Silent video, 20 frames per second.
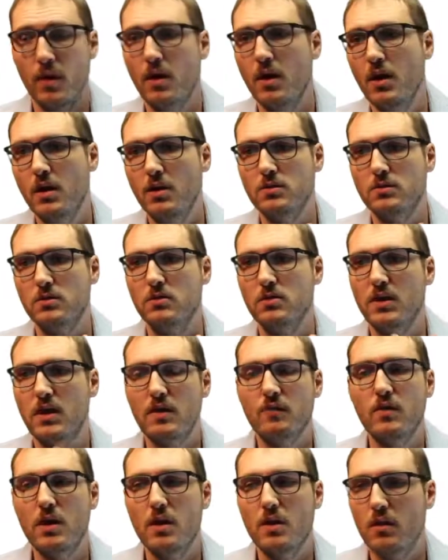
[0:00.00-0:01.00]
So
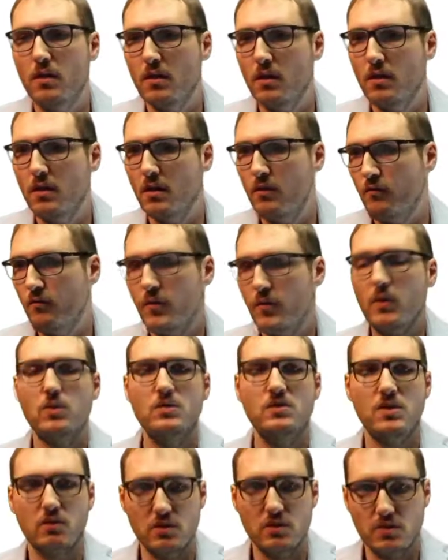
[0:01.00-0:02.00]
given the
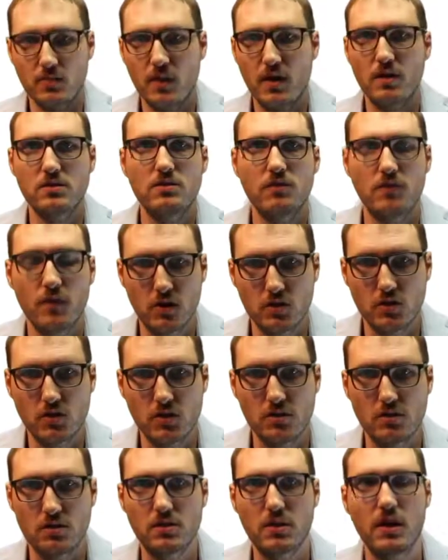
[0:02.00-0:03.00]
frequency response
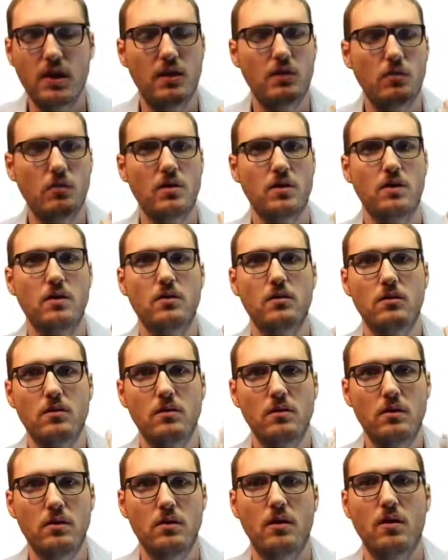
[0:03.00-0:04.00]
functions, can we
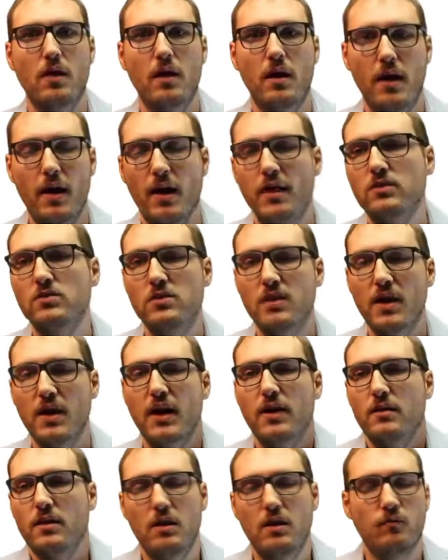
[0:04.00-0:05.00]

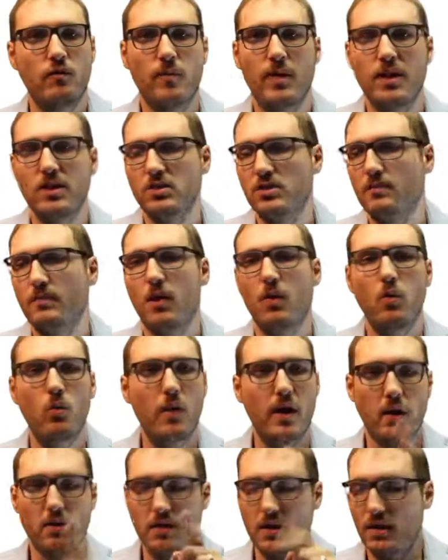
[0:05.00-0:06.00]
extract the information about
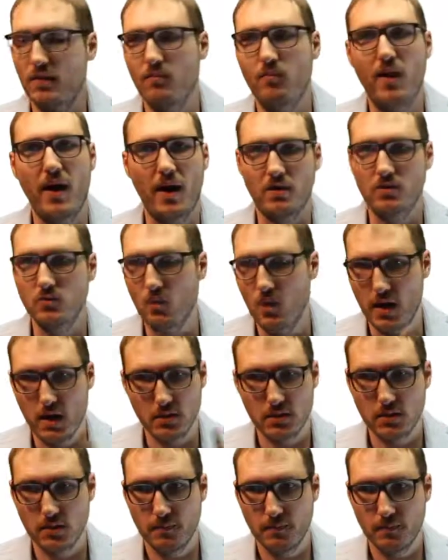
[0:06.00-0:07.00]
where the impact
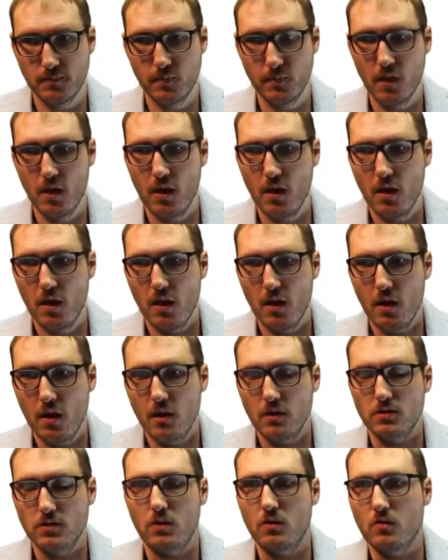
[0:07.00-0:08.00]
was?
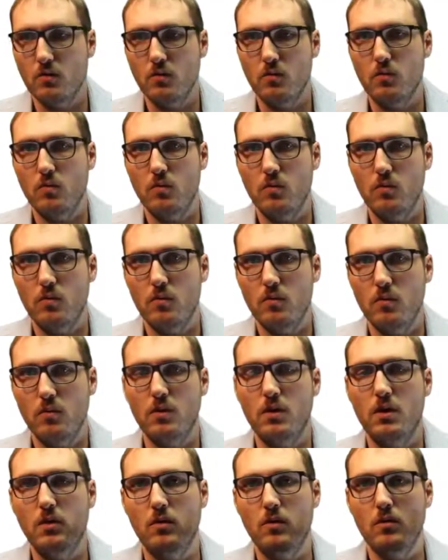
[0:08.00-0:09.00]
So,
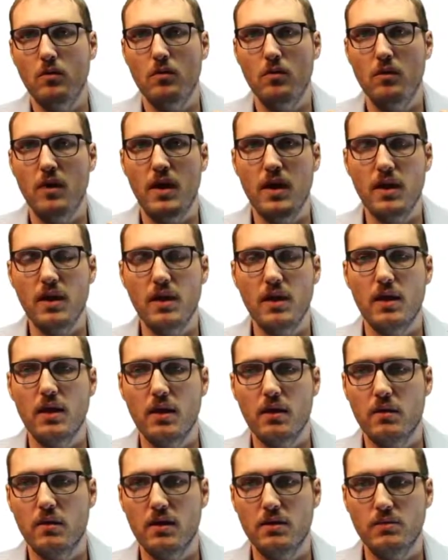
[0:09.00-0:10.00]

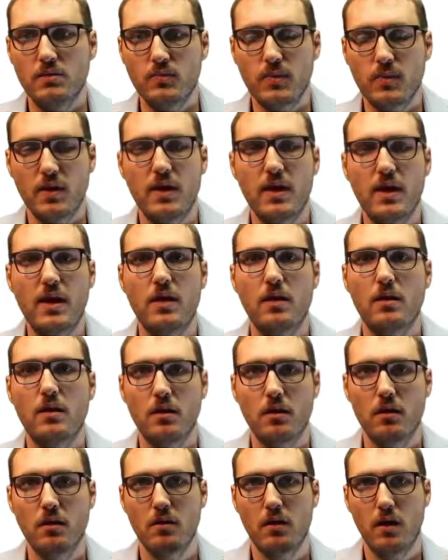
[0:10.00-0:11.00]
hitting this plate
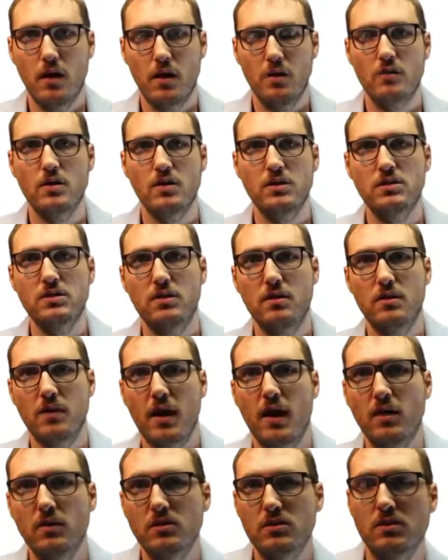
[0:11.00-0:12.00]
hundreds and
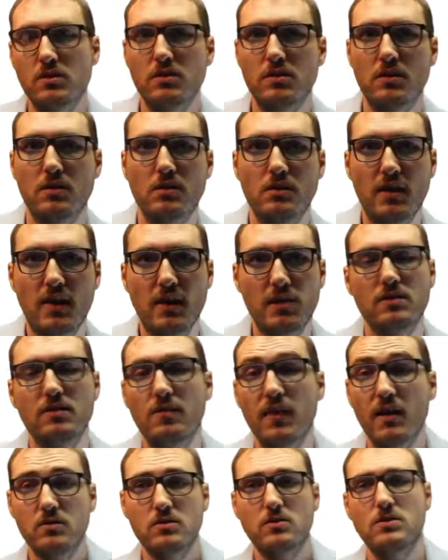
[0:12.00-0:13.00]
thousands and tens of
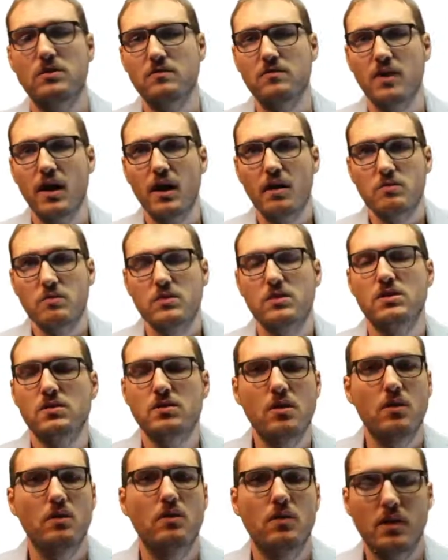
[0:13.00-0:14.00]
thousands of times is
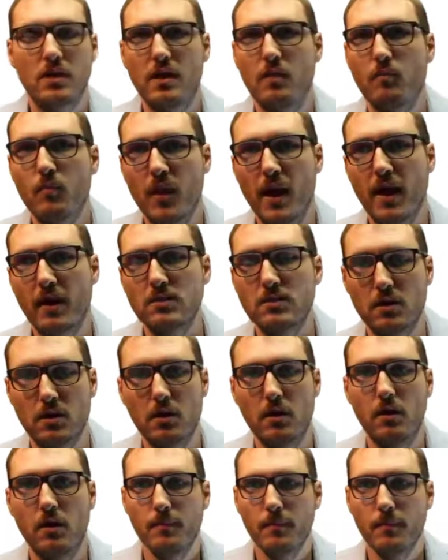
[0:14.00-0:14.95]
totally impractical.